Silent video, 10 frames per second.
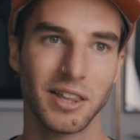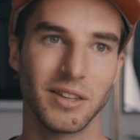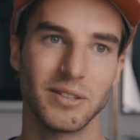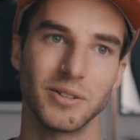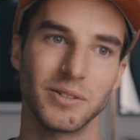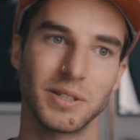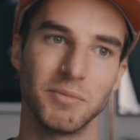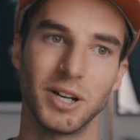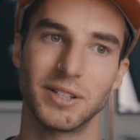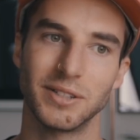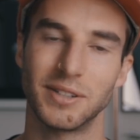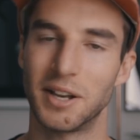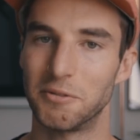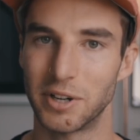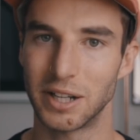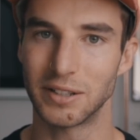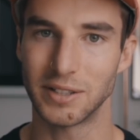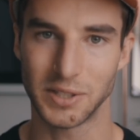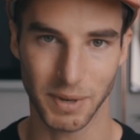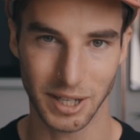these are some artists that have really
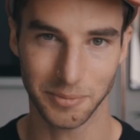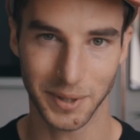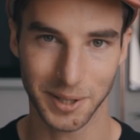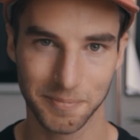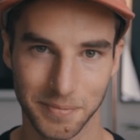inspired me.